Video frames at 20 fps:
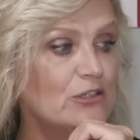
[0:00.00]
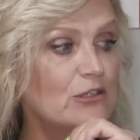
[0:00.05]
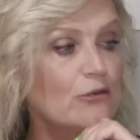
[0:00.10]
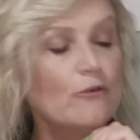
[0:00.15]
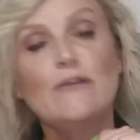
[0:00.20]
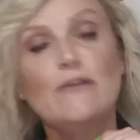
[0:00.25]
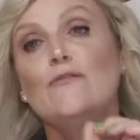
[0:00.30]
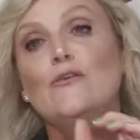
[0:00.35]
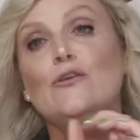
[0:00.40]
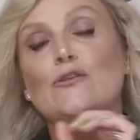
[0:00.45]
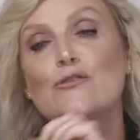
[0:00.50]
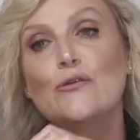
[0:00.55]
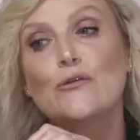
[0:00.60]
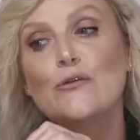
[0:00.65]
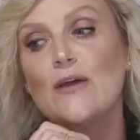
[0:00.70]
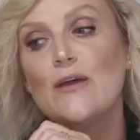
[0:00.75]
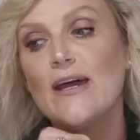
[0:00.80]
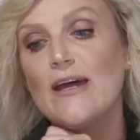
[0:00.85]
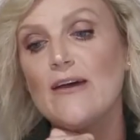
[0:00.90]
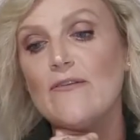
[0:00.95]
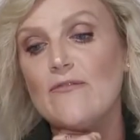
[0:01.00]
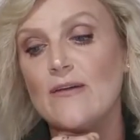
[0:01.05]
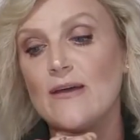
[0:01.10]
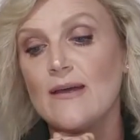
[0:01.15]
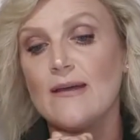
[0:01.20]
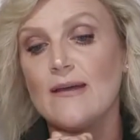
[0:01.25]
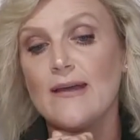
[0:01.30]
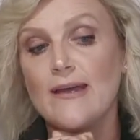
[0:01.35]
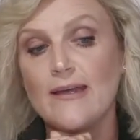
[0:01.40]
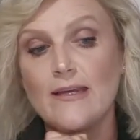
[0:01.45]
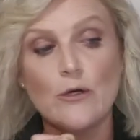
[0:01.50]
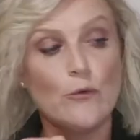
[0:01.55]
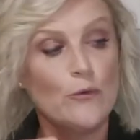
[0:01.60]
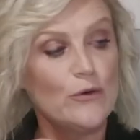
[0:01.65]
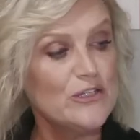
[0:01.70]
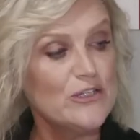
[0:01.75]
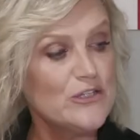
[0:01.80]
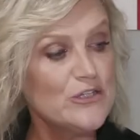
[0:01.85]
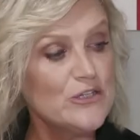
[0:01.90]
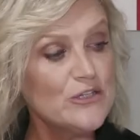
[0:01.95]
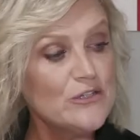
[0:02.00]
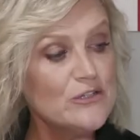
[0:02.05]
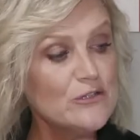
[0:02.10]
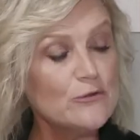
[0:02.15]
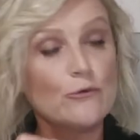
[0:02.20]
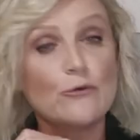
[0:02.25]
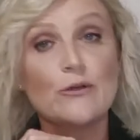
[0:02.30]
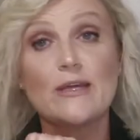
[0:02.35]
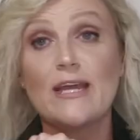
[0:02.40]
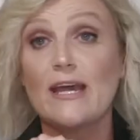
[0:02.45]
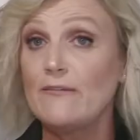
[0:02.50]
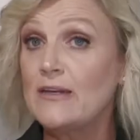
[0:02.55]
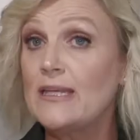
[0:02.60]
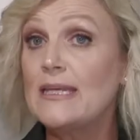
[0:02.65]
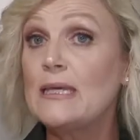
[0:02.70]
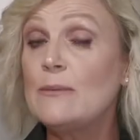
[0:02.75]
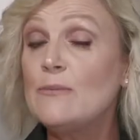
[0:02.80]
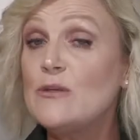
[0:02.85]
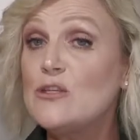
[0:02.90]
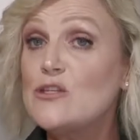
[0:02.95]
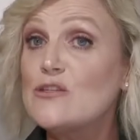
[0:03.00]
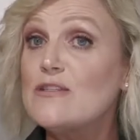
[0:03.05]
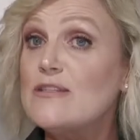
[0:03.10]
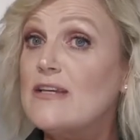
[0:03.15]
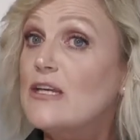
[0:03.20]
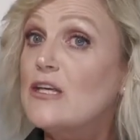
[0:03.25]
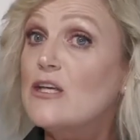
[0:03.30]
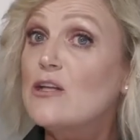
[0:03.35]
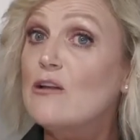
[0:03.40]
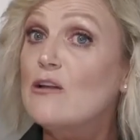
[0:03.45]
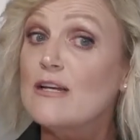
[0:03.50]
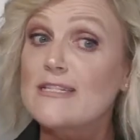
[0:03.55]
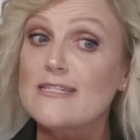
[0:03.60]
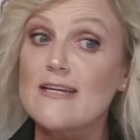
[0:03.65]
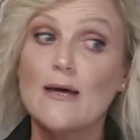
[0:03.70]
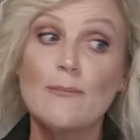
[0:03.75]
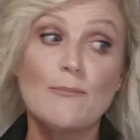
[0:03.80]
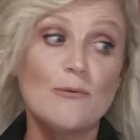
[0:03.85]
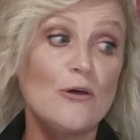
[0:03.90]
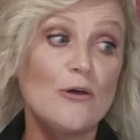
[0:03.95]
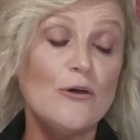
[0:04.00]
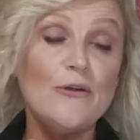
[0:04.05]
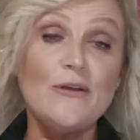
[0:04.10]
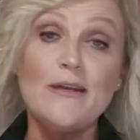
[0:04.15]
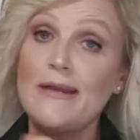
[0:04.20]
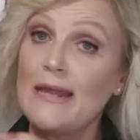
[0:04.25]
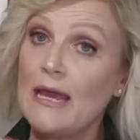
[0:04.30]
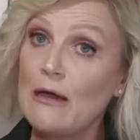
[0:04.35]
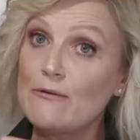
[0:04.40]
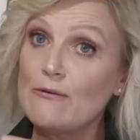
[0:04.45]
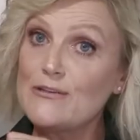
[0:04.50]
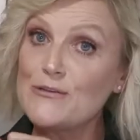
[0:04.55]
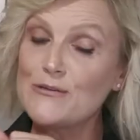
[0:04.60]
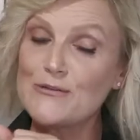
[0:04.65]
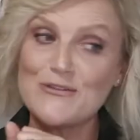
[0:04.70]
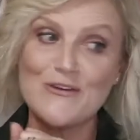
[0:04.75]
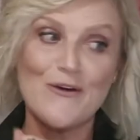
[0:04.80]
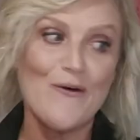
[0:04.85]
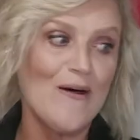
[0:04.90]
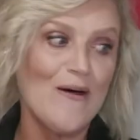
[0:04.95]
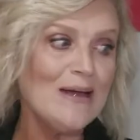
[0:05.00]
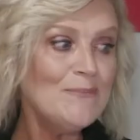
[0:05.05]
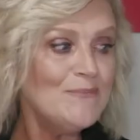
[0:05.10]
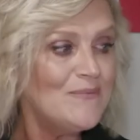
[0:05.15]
So if you do have any questions, or you have any images that you'd like to upload, now is your time.